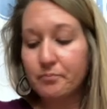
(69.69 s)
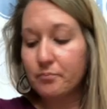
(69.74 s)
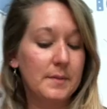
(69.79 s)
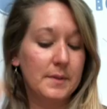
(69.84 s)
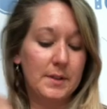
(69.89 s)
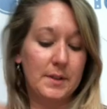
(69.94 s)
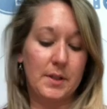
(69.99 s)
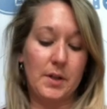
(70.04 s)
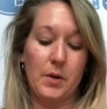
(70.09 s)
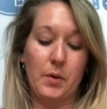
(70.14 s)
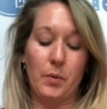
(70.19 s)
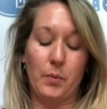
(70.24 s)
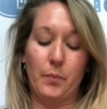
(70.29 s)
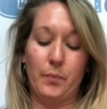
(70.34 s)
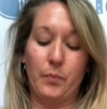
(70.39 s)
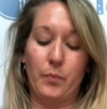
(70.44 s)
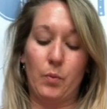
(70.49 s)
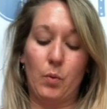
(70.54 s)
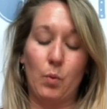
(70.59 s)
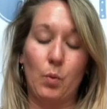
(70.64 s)
So
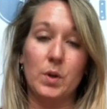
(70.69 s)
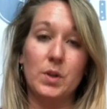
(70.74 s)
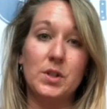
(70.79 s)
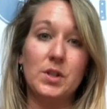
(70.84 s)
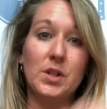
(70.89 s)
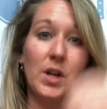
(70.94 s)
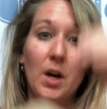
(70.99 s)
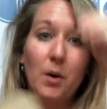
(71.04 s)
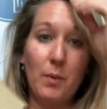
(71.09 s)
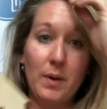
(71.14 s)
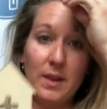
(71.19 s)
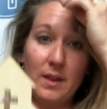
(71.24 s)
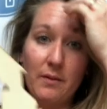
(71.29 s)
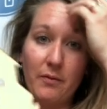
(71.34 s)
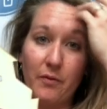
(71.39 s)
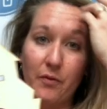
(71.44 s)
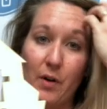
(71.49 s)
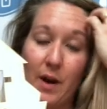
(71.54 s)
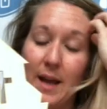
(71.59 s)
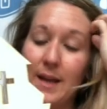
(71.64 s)
we'll start with the
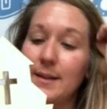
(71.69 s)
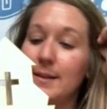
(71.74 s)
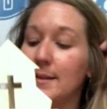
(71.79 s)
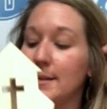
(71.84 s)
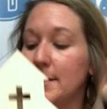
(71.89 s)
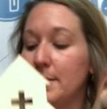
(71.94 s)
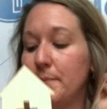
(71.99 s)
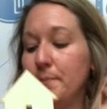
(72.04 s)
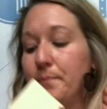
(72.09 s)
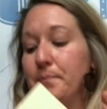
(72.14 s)
front,